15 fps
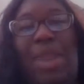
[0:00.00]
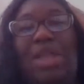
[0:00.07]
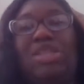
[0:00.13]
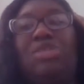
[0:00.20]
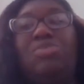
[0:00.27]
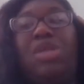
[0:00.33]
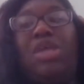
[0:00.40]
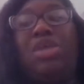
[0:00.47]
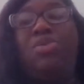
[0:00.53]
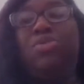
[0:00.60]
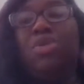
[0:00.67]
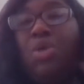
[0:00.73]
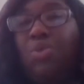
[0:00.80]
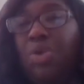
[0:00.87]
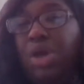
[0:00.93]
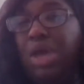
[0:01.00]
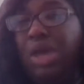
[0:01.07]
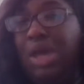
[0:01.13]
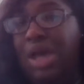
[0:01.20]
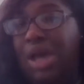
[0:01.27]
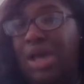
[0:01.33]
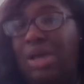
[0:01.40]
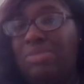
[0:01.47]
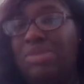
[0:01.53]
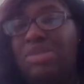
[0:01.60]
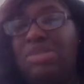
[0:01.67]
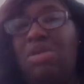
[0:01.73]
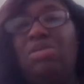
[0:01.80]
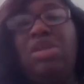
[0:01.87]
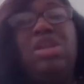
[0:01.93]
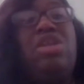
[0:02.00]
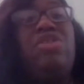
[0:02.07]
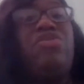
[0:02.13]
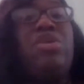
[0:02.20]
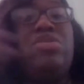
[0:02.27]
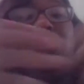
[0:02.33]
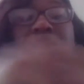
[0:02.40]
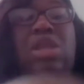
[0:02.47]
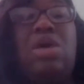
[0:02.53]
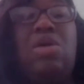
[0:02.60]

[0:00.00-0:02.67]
but I just was like, you know what? I'm just gonna leave these frontals